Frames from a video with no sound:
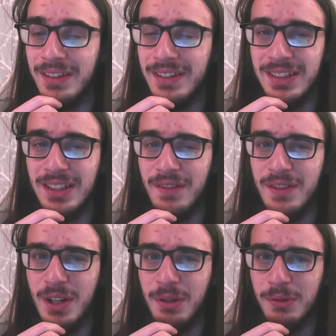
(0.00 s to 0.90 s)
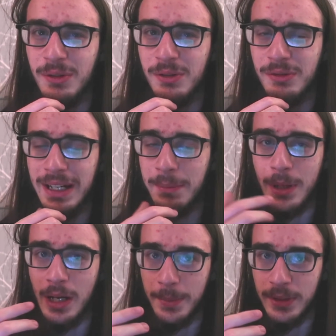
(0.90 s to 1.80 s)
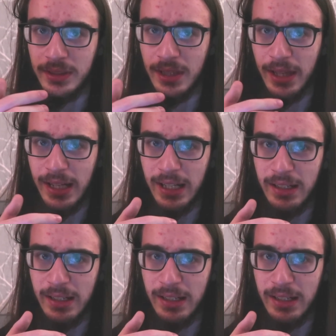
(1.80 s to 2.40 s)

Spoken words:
and serve no greater purpose than that.